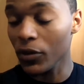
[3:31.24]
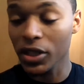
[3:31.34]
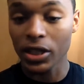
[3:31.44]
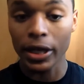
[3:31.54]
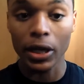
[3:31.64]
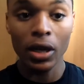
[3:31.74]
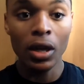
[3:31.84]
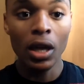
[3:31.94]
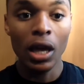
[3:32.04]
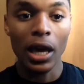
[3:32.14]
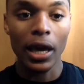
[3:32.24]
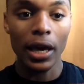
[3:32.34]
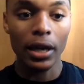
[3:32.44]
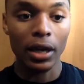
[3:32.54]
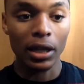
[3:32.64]
this year.
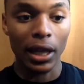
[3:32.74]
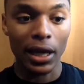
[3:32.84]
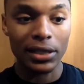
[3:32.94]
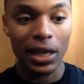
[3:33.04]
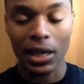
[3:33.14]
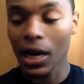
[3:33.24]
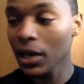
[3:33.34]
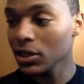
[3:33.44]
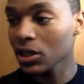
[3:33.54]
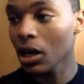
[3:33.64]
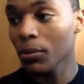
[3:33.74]
And like I said, guys just